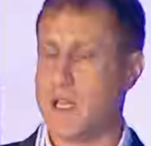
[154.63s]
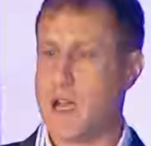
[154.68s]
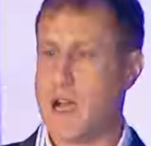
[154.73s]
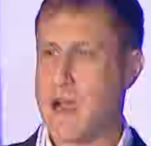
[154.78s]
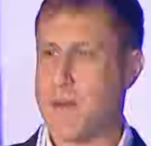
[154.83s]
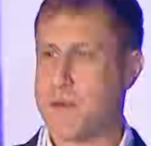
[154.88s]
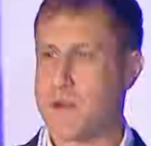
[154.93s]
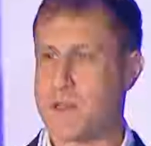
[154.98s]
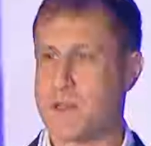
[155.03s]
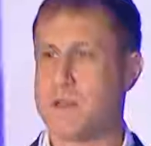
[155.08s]

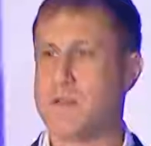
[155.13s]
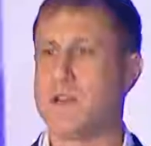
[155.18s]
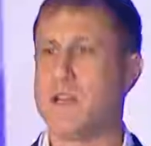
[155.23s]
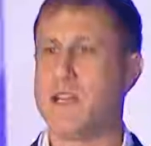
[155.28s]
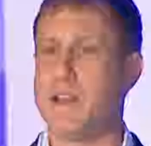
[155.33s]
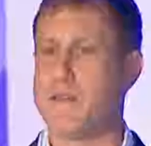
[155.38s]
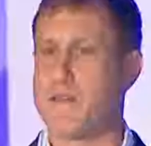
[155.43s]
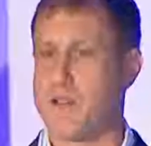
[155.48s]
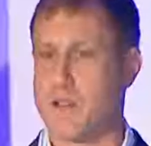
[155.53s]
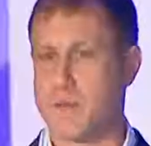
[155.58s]

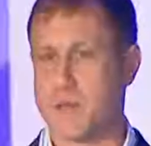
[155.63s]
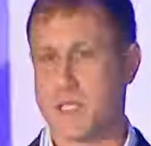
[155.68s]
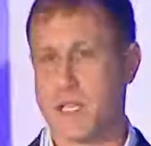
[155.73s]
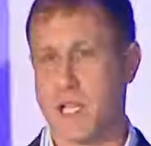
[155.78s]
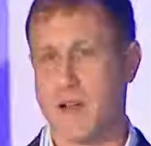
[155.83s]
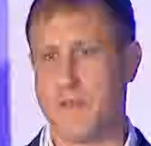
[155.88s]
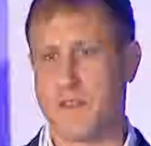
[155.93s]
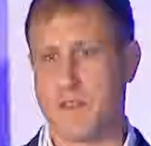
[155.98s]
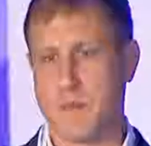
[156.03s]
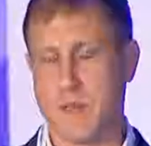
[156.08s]
opportunity for
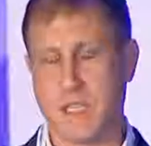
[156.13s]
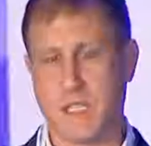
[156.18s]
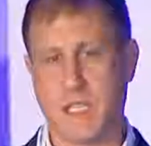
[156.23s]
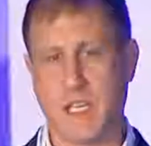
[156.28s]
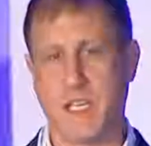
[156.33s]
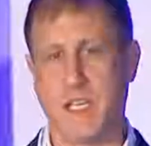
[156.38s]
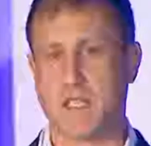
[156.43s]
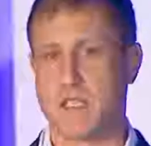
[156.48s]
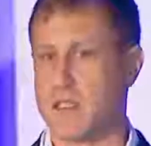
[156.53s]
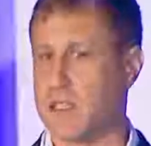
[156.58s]
himself to be
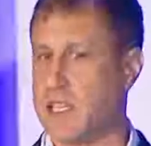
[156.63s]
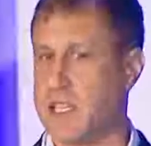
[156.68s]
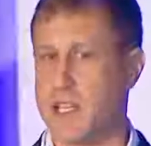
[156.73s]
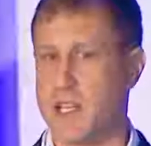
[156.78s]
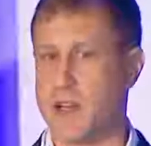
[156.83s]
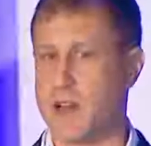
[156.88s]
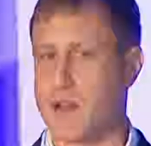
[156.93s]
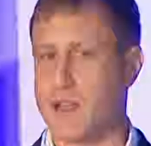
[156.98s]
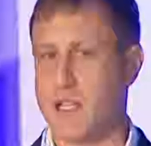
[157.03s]
seen as a leader